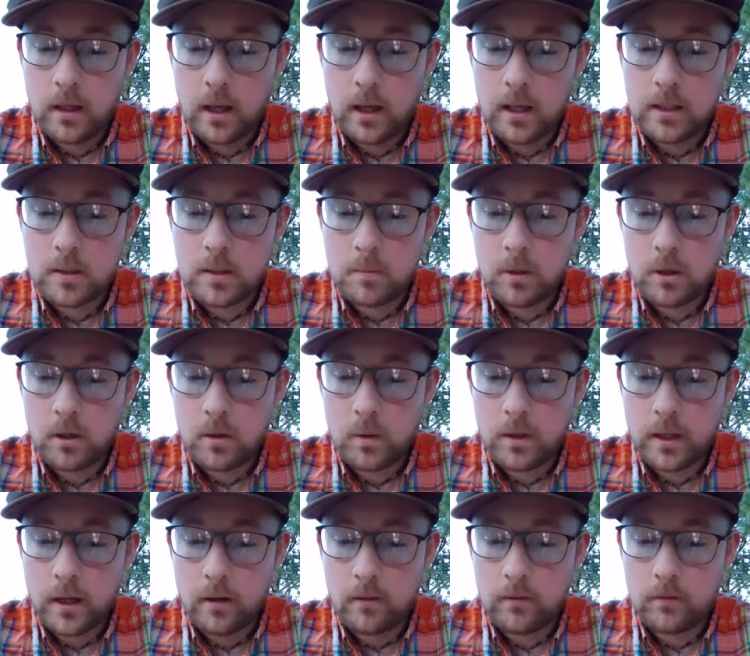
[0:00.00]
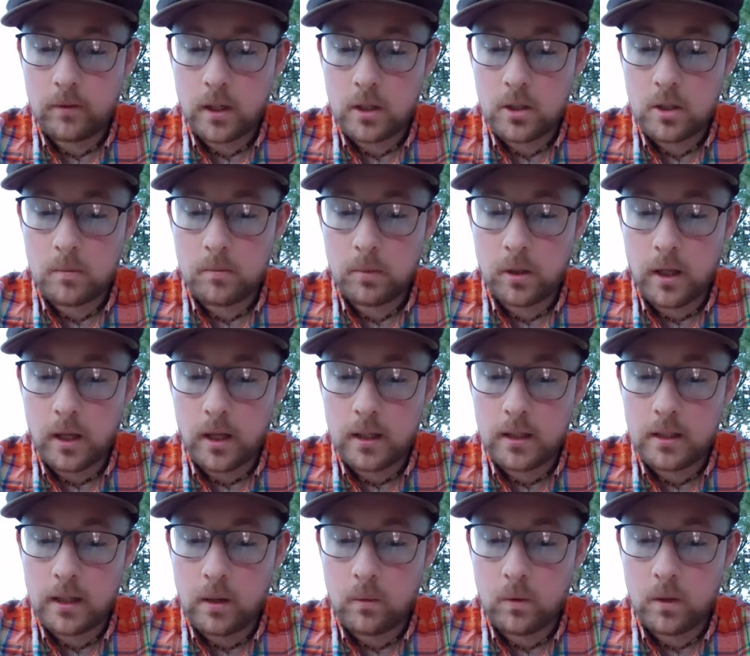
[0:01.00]
A spirit without flesh and
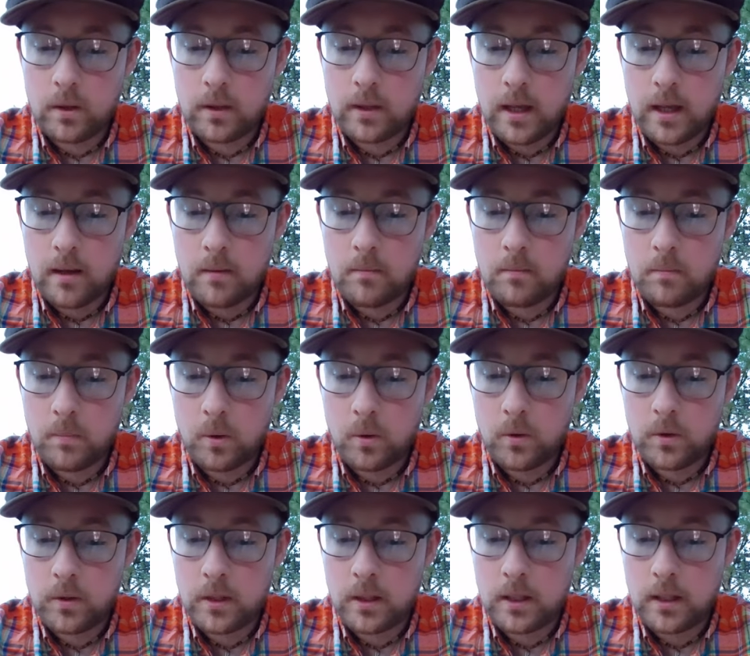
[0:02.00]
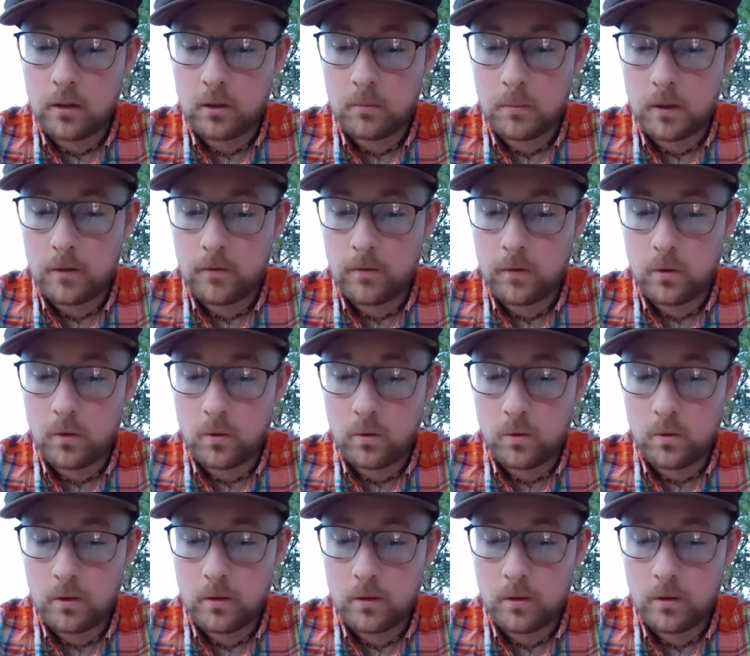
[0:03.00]
blood, yet with them both to yield me food.